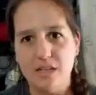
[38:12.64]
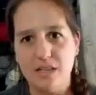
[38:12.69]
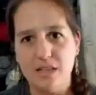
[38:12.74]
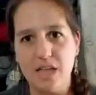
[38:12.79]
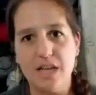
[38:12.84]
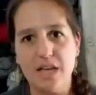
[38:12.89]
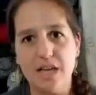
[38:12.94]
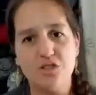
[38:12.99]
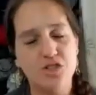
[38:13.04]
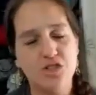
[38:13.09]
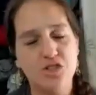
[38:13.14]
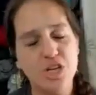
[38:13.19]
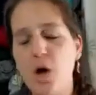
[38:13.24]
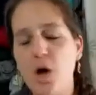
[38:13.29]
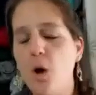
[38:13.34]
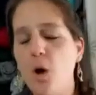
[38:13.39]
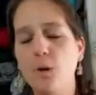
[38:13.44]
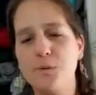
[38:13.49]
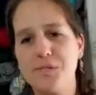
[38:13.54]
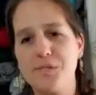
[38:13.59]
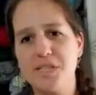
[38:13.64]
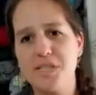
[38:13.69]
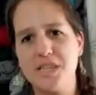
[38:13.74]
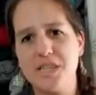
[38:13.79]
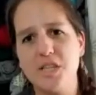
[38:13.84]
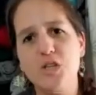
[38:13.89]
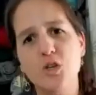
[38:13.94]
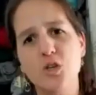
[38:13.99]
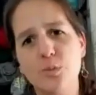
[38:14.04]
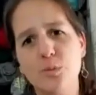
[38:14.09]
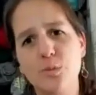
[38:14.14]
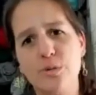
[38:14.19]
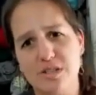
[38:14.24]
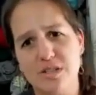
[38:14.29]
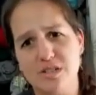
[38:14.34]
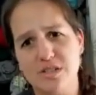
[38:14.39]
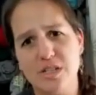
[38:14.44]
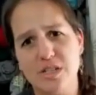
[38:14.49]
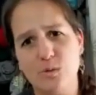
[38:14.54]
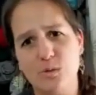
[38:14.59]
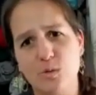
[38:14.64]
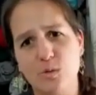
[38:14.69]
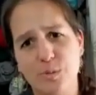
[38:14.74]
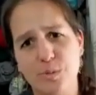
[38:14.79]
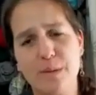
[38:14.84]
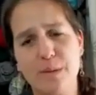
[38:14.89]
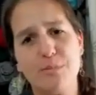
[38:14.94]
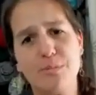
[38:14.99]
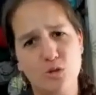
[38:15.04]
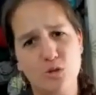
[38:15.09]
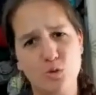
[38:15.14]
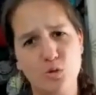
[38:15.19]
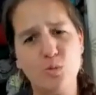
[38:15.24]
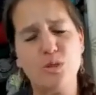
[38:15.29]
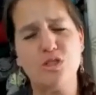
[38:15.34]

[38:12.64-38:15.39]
that she hopes that the new president will be able to